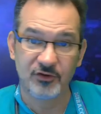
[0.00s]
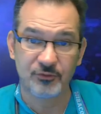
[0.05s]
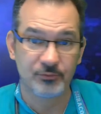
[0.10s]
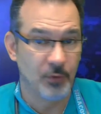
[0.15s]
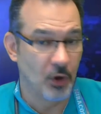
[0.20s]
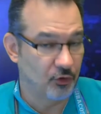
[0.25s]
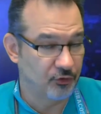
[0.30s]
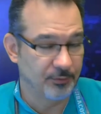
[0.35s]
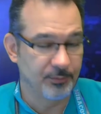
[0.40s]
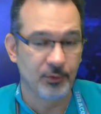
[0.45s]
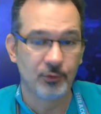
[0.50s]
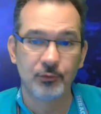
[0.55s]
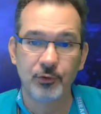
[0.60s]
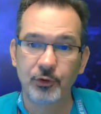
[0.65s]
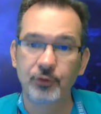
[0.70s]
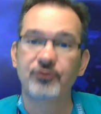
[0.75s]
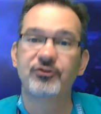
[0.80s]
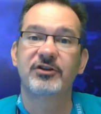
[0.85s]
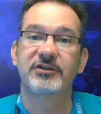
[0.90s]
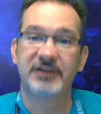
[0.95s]
multiple
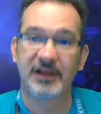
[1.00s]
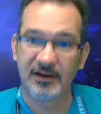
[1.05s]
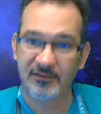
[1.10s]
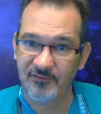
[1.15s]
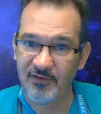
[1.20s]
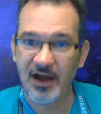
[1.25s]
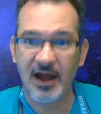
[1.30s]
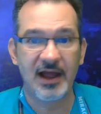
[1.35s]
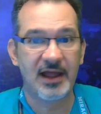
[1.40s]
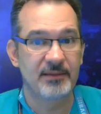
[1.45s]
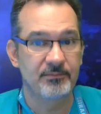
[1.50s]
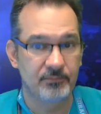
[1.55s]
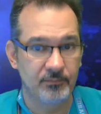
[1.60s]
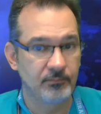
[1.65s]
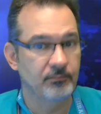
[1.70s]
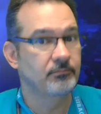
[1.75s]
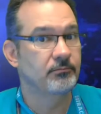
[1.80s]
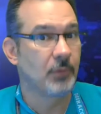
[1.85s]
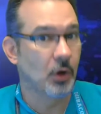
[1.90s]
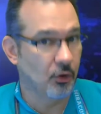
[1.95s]
roots, identify
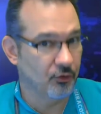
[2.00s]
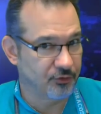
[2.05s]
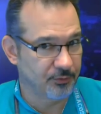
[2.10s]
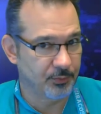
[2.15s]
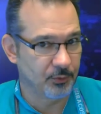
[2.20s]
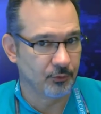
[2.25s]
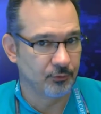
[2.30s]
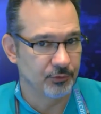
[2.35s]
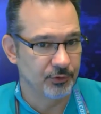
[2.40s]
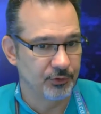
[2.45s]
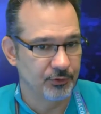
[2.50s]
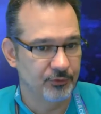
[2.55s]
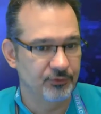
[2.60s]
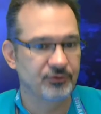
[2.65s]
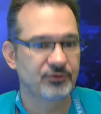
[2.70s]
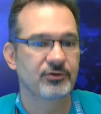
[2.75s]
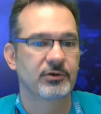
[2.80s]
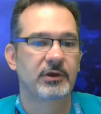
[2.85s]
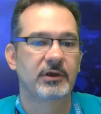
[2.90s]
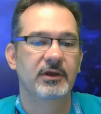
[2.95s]
multiple roots.